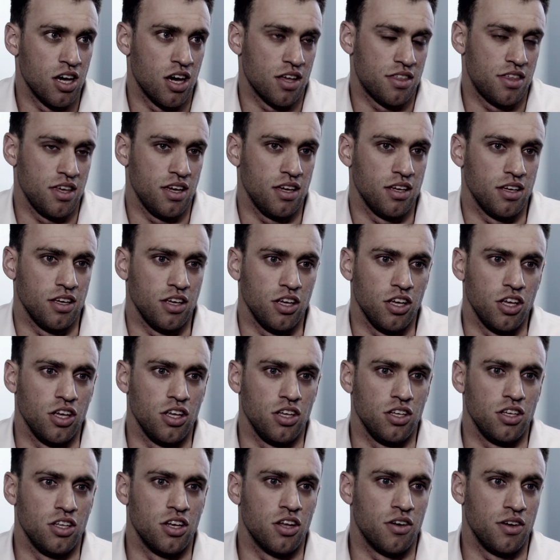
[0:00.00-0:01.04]
I think,
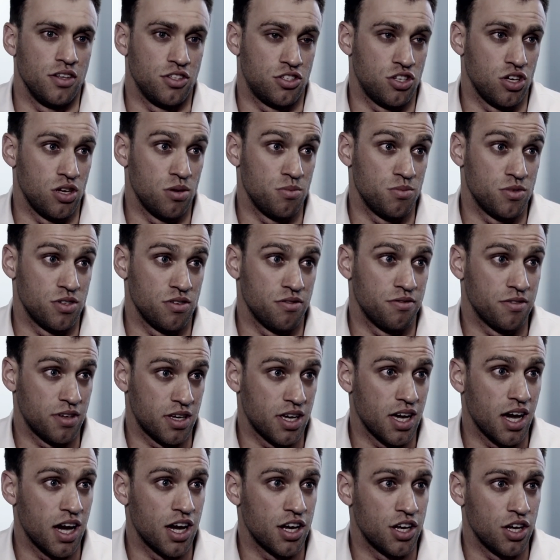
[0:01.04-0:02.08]
you know, in terms of
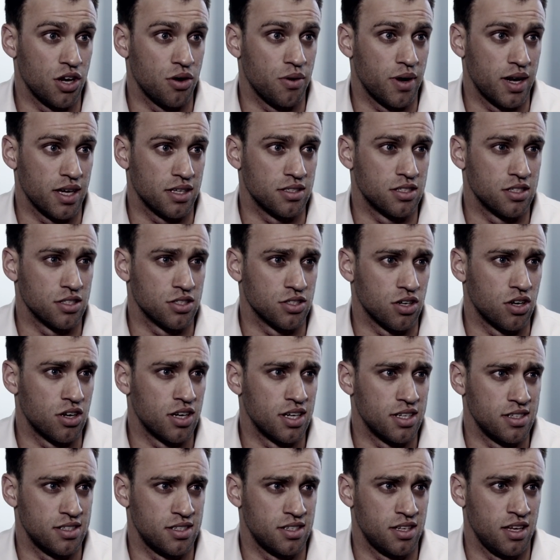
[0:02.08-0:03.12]
cardio
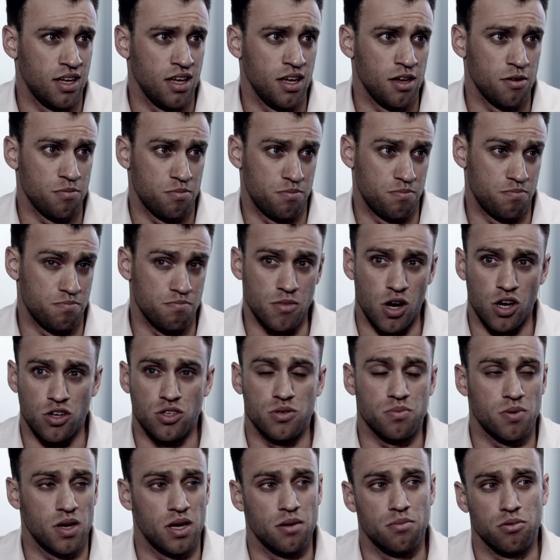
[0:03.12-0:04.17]
exercise,
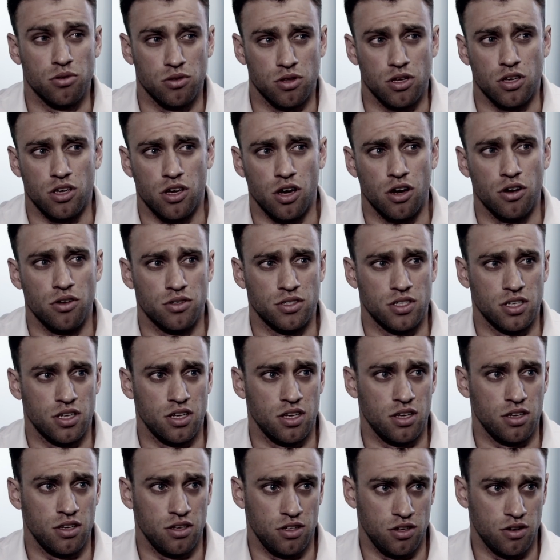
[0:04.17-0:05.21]
most people that go
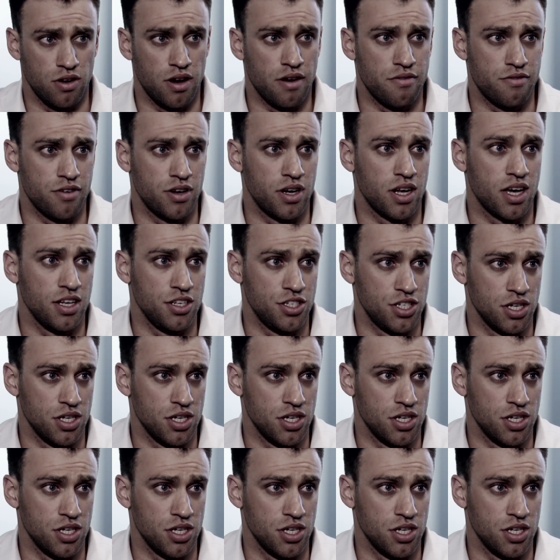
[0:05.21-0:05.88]
to your everyday